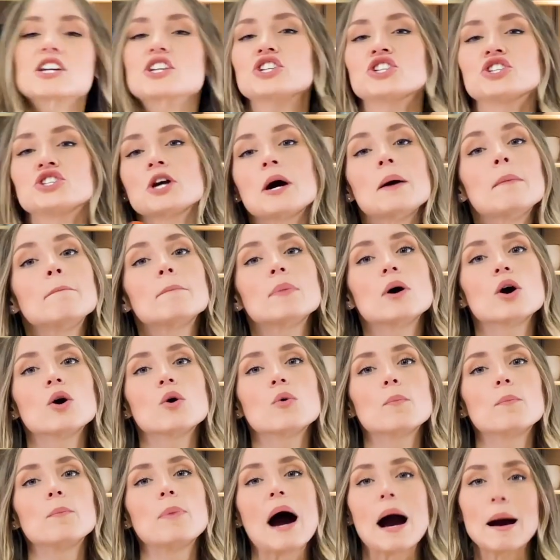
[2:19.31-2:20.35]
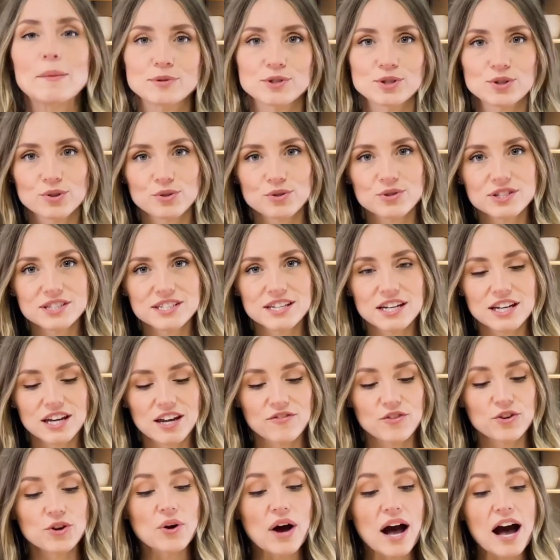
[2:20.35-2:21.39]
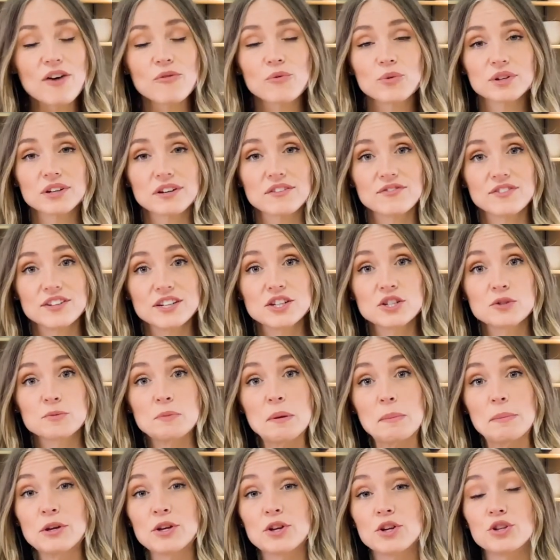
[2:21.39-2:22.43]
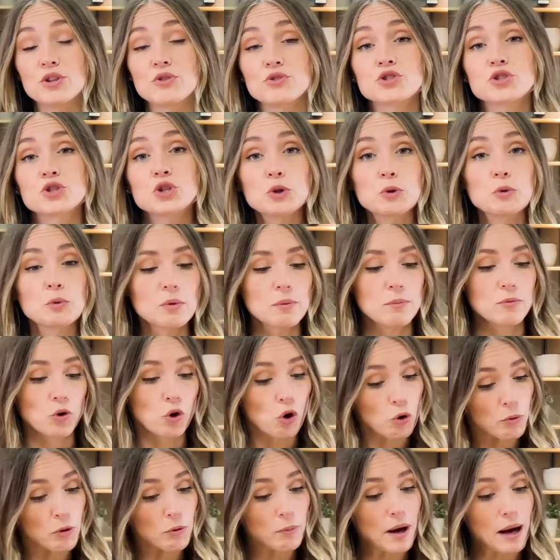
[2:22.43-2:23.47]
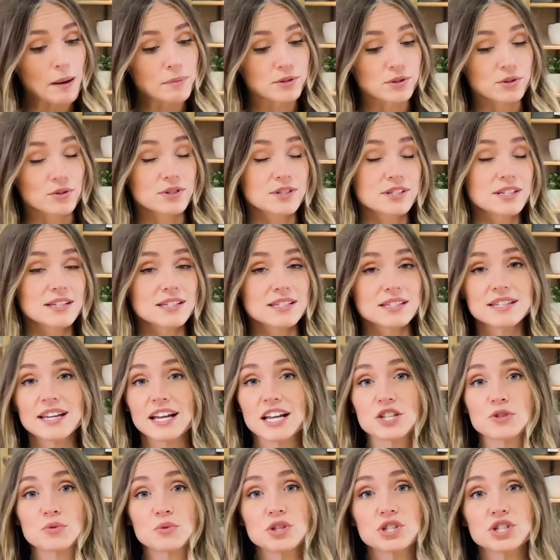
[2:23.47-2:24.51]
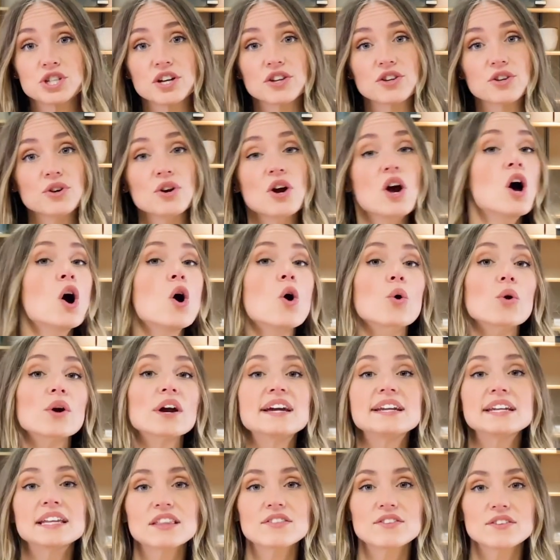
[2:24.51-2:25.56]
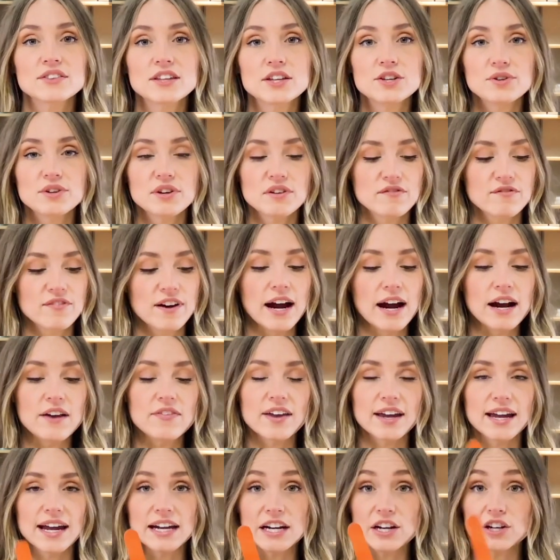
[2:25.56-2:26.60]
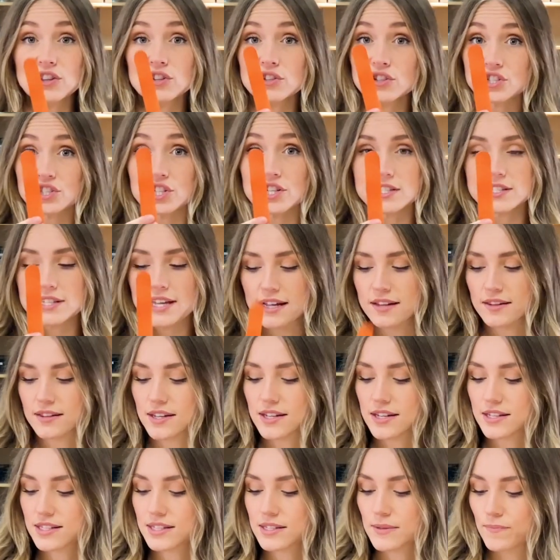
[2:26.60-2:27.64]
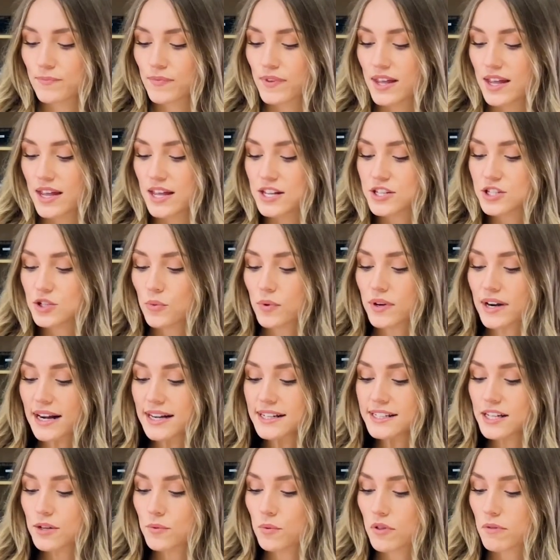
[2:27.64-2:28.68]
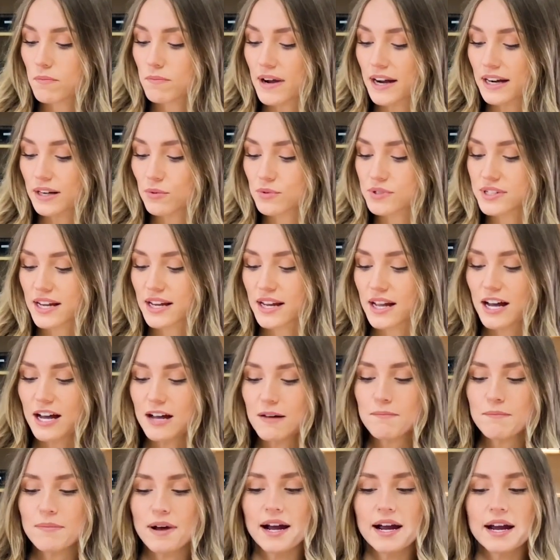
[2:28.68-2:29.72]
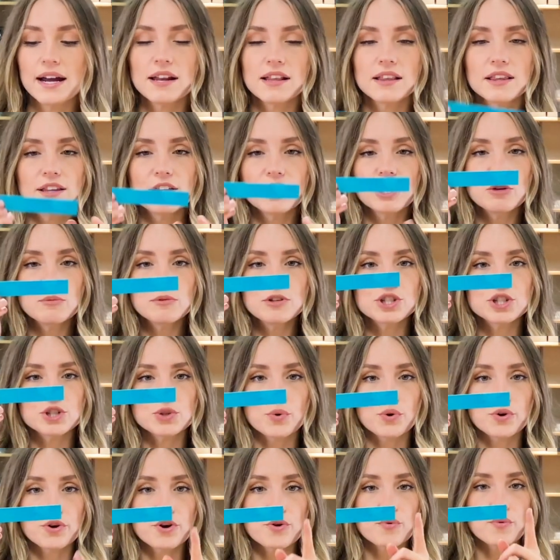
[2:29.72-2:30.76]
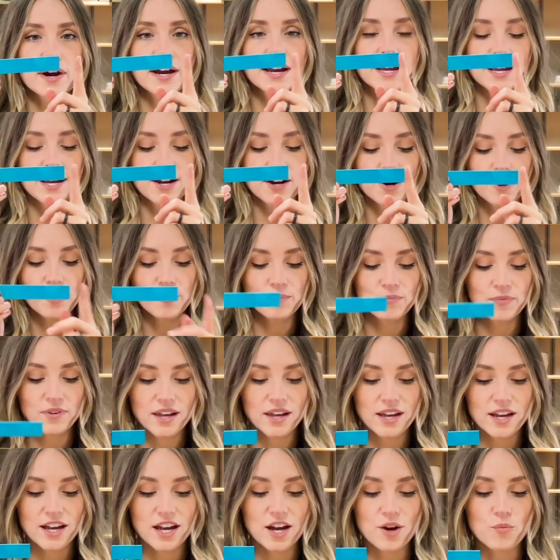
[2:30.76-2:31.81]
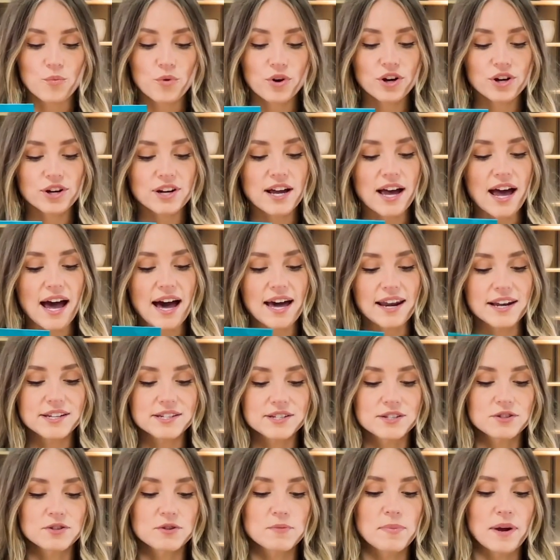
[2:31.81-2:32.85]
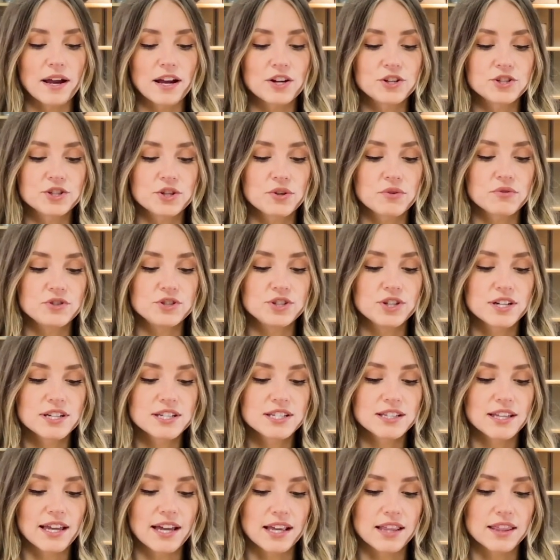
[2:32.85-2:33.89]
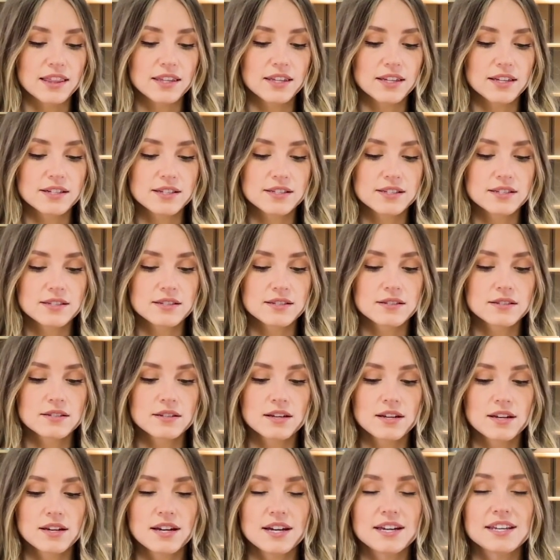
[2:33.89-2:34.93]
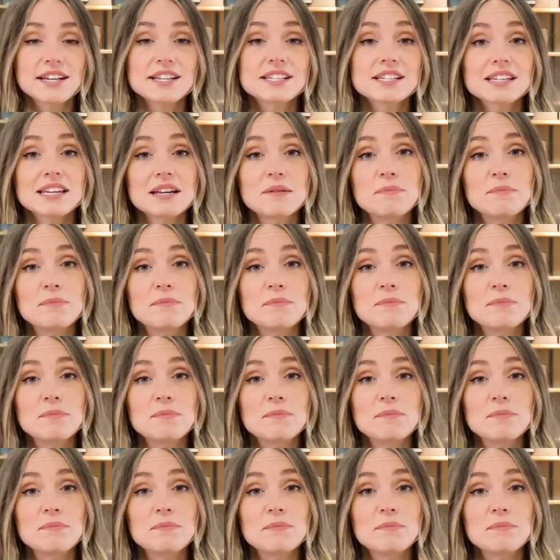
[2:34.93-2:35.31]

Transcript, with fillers: a jumbo popsicle stick. If you don't have one of these, maybe you can use two normal popsicle sticks next to each other or anything that you can find that kind of looks just like this. So what I did with mine was I cut mine a little bit shorter right here. And we're gonna add it to the banjo just like this, and it's gonna